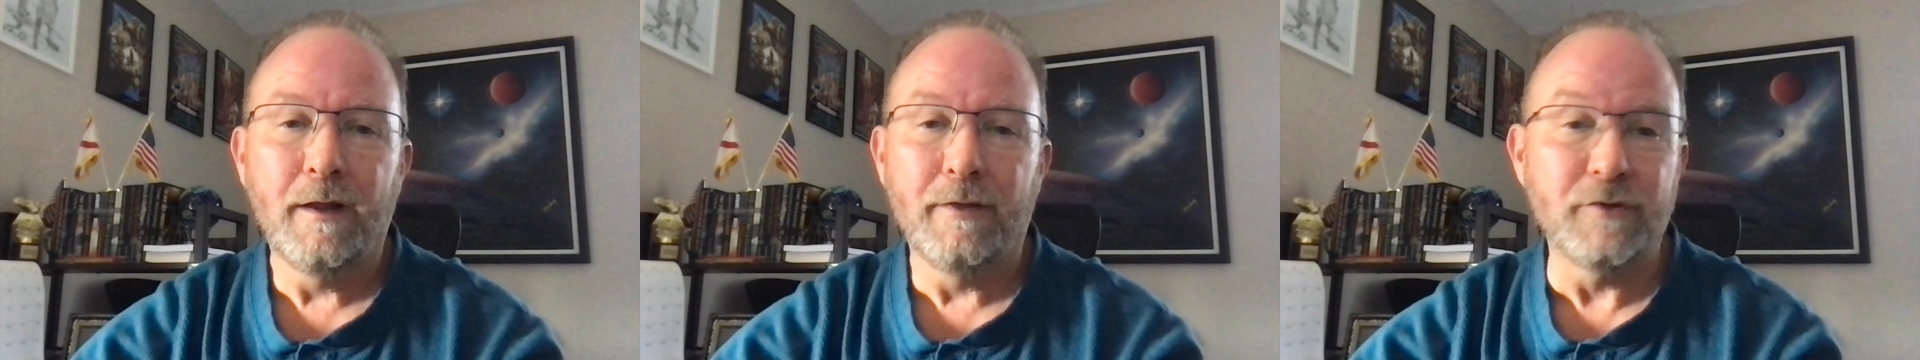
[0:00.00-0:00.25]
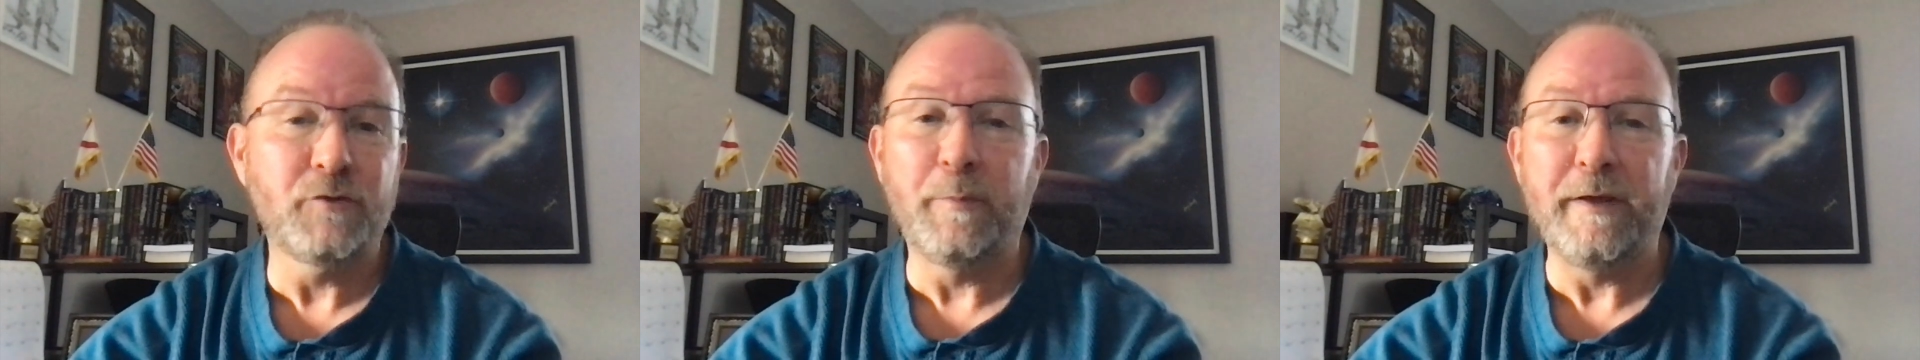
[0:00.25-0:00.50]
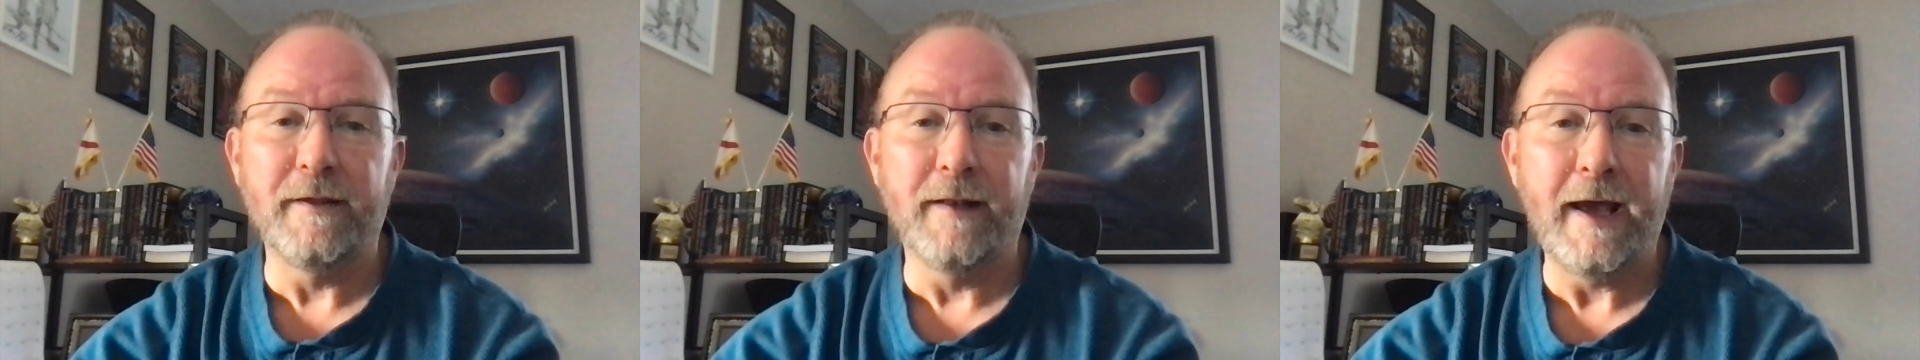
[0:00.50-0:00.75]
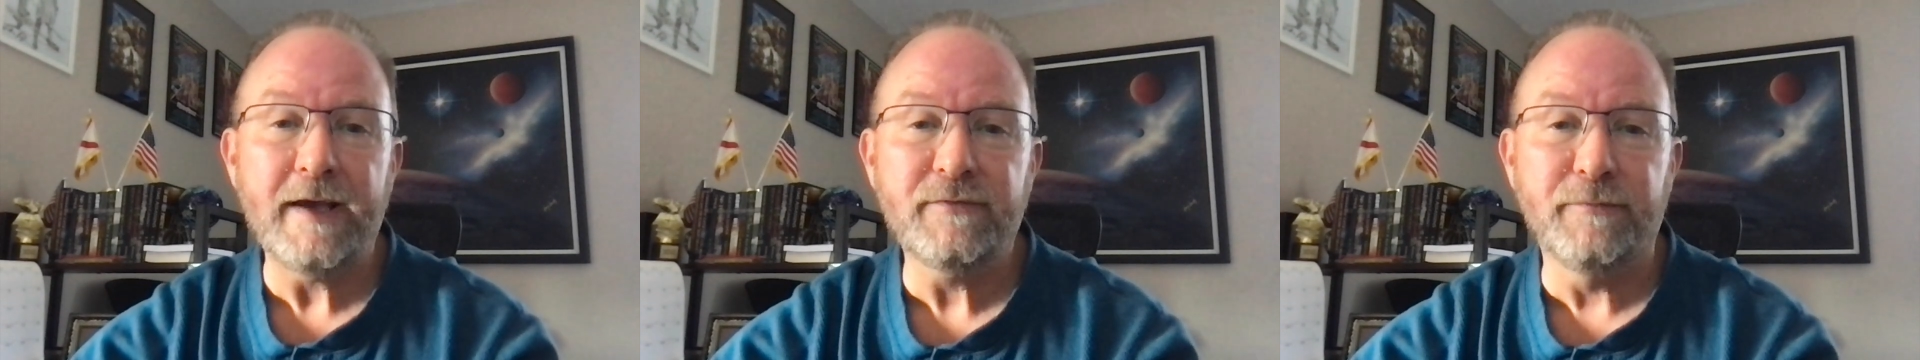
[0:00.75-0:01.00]
This will be the
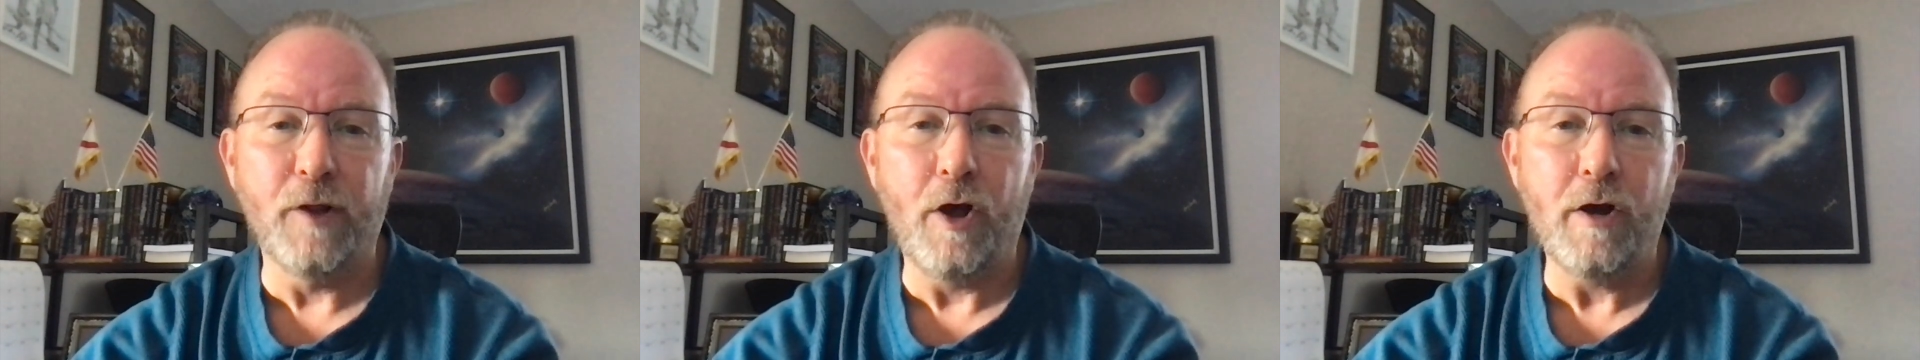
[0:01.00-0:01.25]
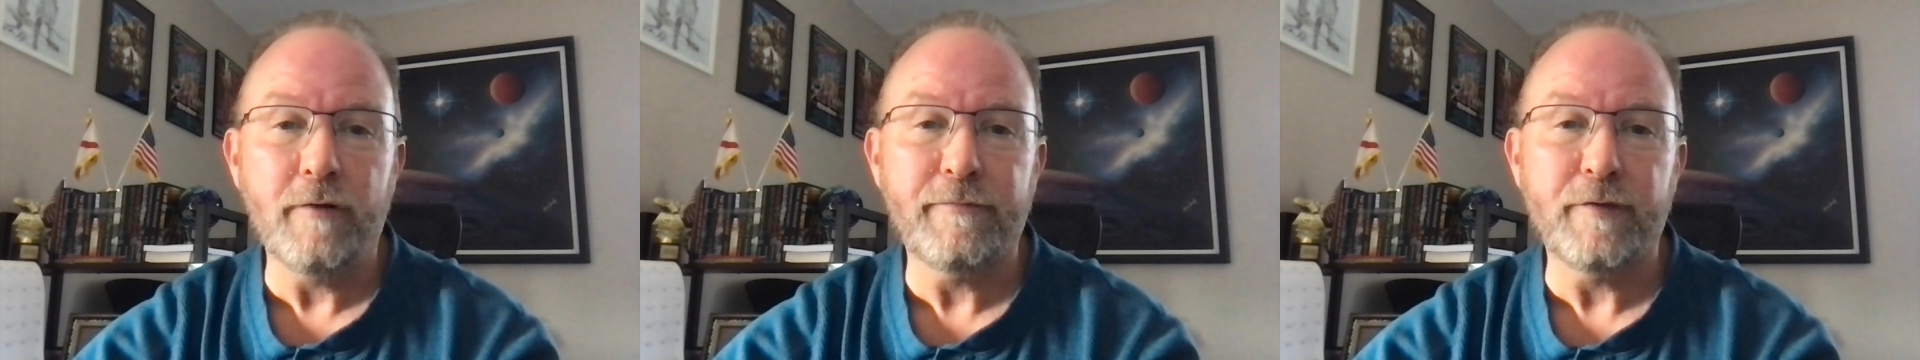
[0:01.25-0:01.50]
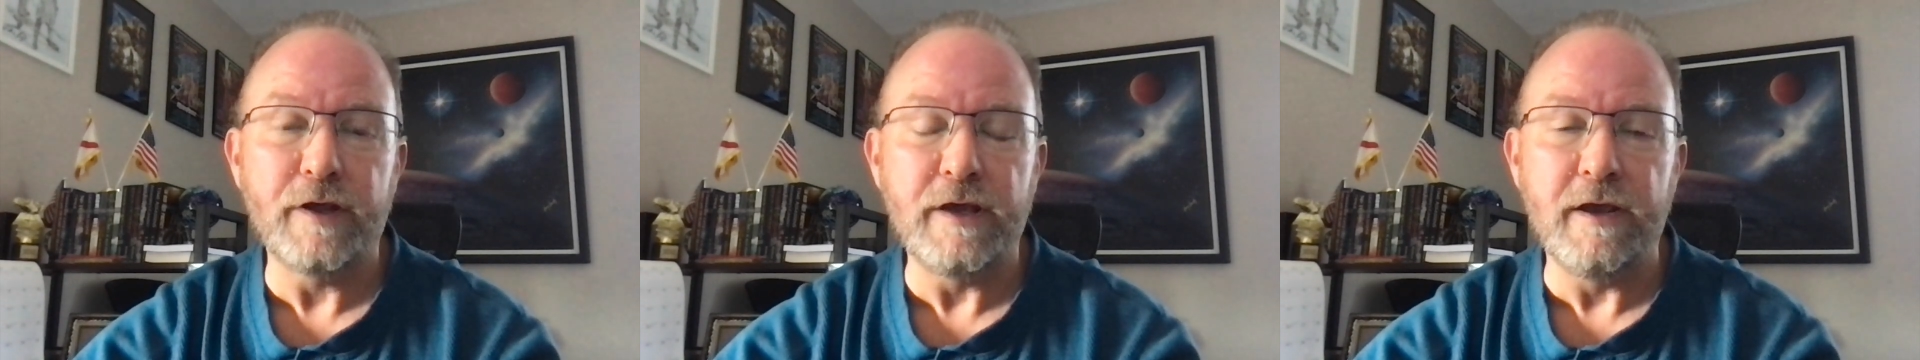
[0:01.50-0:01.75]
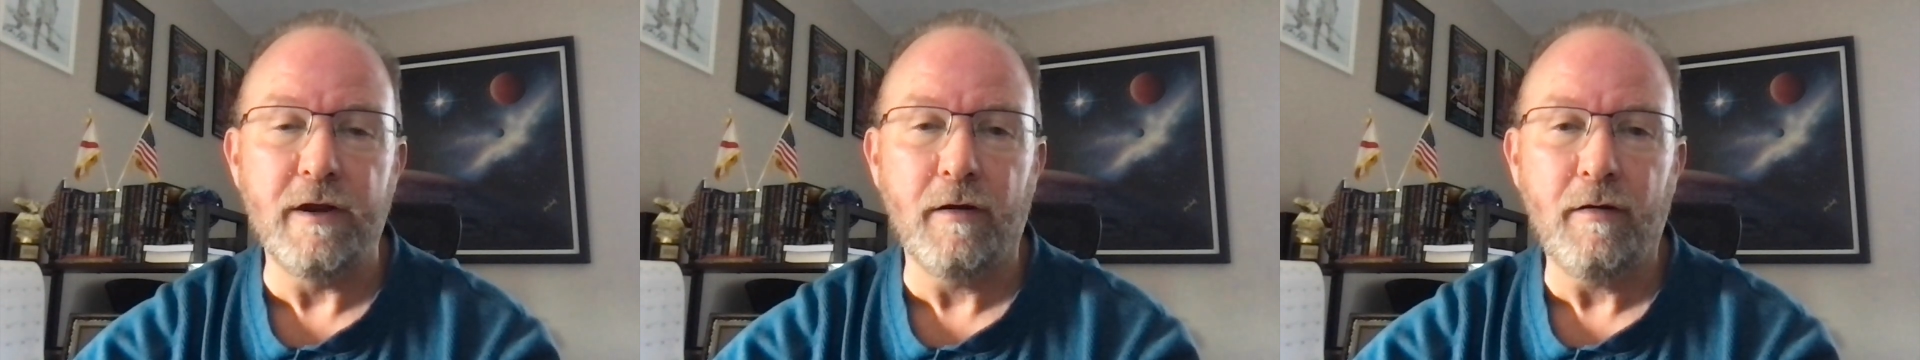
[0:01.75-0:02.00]
last vlog for the
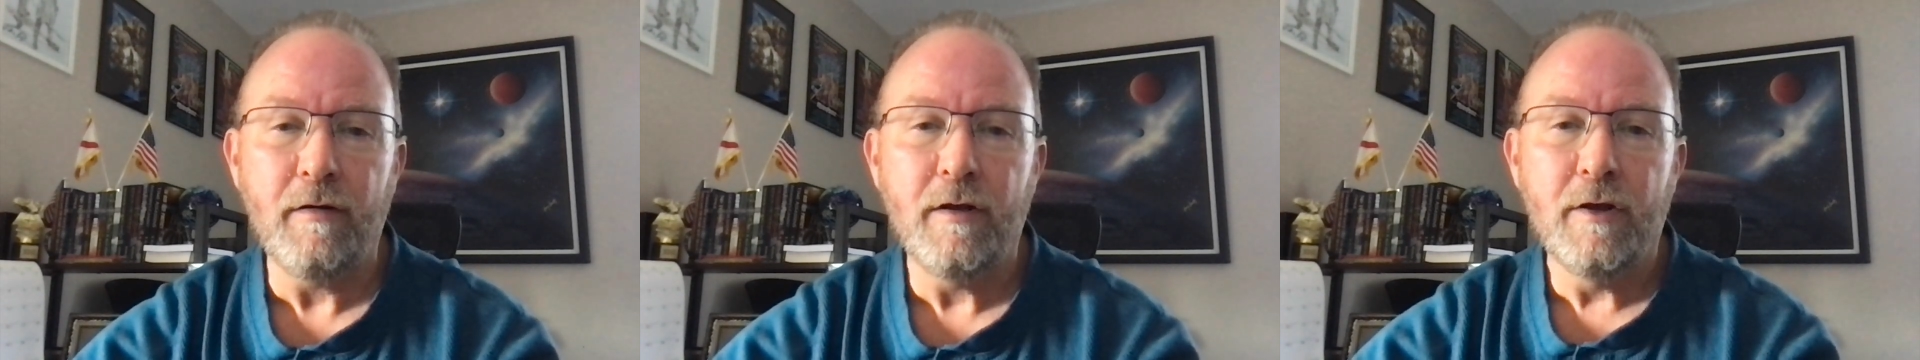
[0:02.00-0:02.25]
year,